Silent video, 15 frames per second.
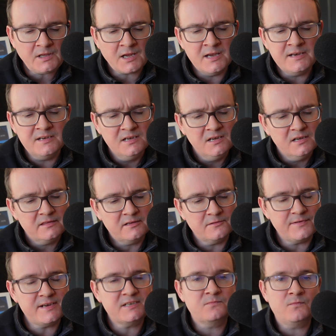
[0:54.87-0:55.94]
And the
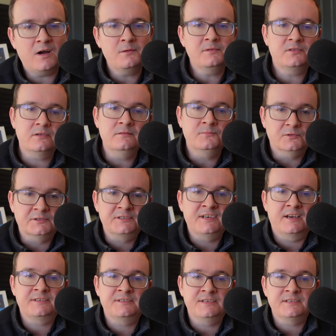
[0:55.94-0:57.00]
reason why we do
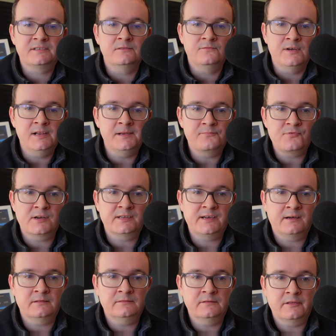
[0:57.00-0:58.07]
multi-session is to really bring
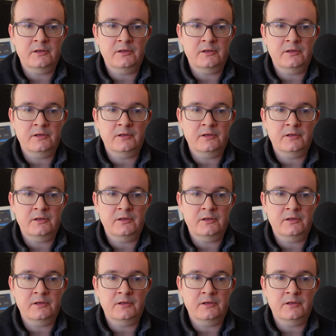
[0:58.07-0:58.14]
down